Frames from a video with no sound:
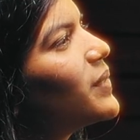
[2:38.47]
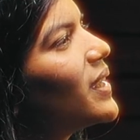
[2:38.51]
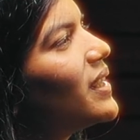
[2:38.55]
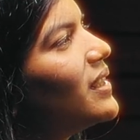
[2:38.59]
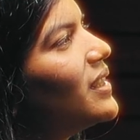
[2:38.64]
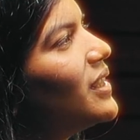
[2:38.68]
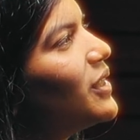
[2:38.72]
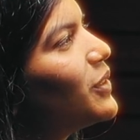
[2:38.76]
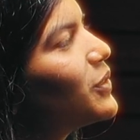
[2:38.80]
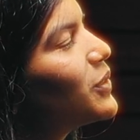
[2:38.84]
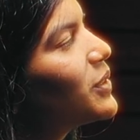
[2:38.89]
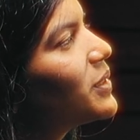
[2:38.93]
and
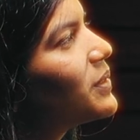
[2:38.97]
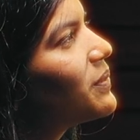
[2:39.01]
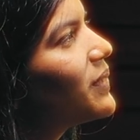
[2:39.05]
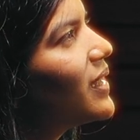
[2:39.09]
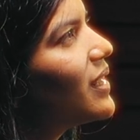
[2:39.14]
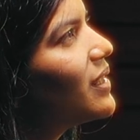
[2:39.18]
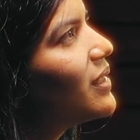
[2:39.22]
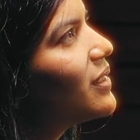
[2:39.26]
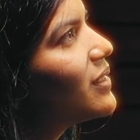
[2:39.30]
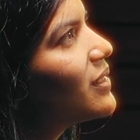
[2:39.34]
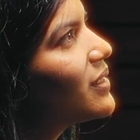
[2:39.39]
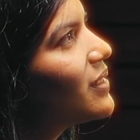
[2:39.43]
he knows
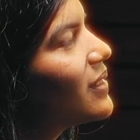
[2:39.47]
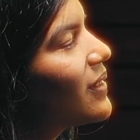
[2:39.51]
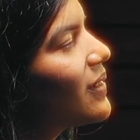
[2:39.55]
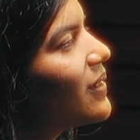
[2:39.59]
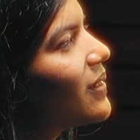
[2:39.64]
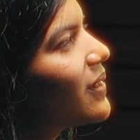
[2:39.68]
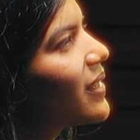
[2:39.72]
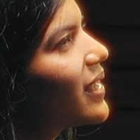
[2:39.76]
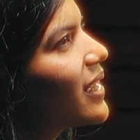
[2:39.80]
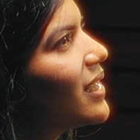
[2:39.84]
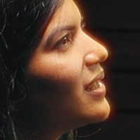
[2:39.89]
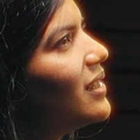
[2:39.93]
when to
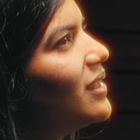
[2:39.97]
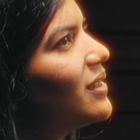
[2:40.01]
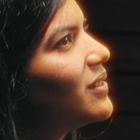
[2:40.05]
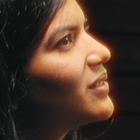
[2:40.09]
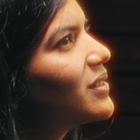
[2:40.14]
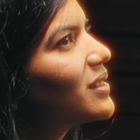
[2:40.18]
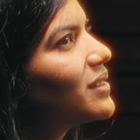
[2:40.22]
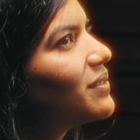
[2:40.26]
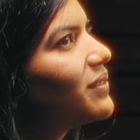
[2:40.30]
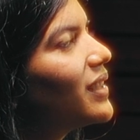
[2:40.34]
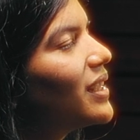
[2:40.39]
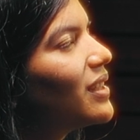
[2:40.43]
talk and he
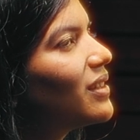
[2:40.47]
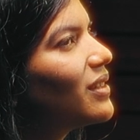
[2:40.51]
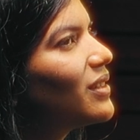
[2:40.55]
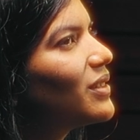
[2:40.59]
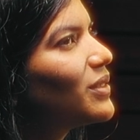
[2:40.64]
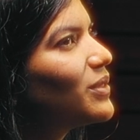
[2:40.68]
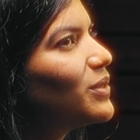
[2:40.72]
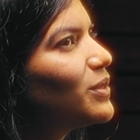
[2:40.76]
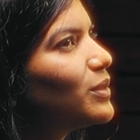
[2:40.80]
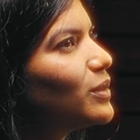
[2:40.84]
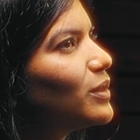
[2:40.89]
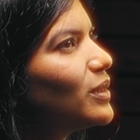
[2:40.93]
knows when
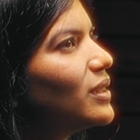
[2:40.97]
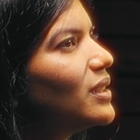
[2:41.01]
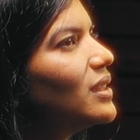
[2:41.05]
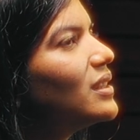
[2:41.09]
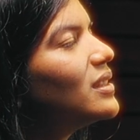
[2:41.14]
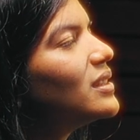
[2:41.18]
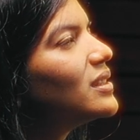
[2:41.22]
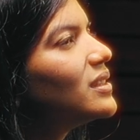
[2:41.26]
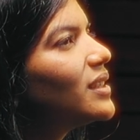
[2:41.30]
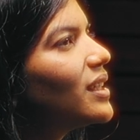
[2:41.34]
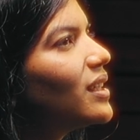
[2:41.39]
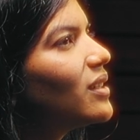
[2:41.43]
to
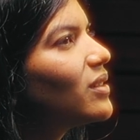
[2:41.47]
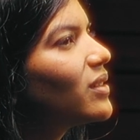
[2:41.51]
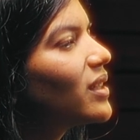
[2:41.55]
say,